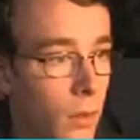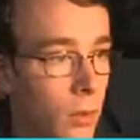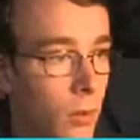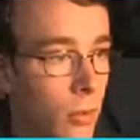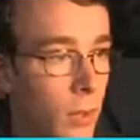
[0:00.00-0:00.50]

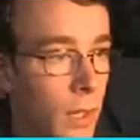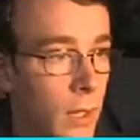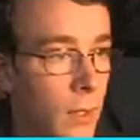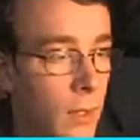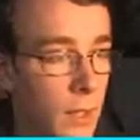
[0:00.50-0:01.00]
he go up
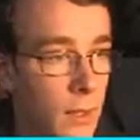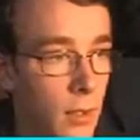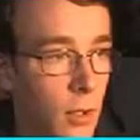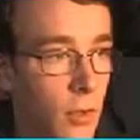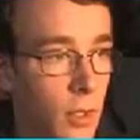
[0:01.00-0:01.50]
again? Yes, he
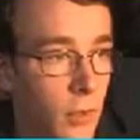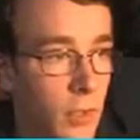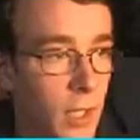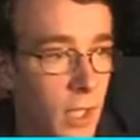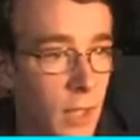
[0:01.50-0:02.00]
does. Level
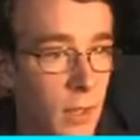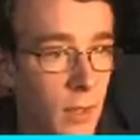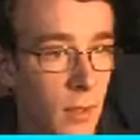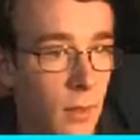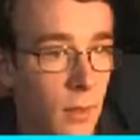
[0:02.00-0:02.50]
6.